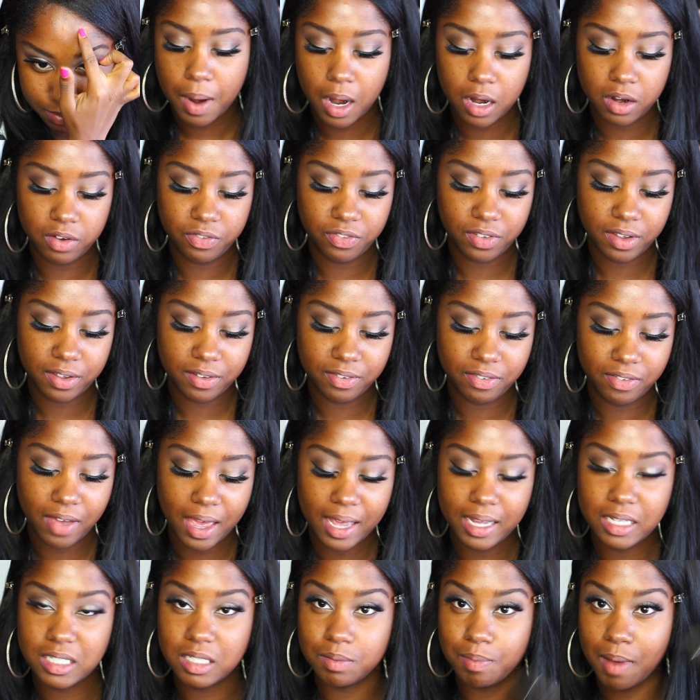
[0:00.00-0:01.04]
Perfect
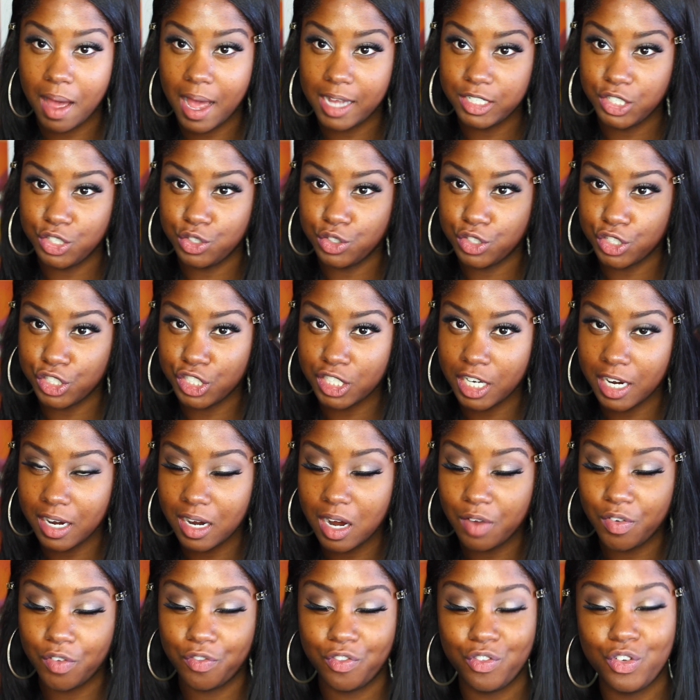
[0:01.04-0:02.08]
Face by Ashunta
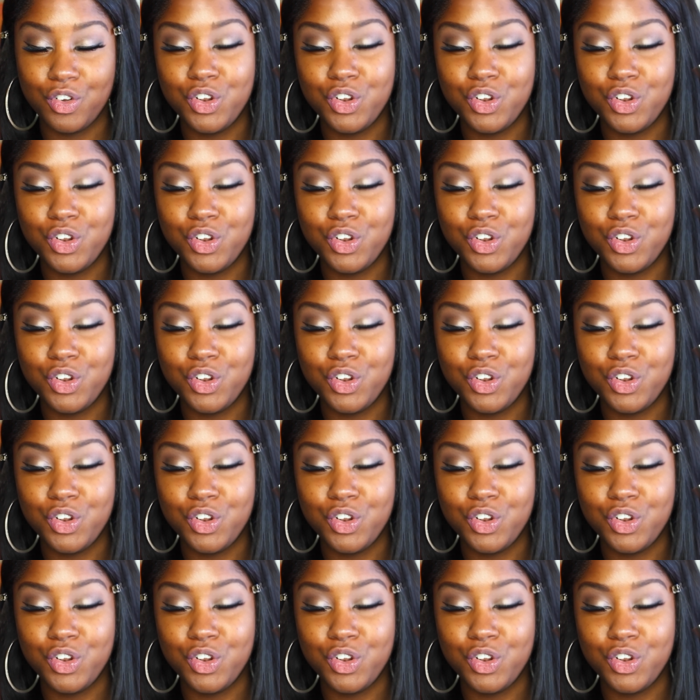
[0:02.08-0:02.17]
Sheriff.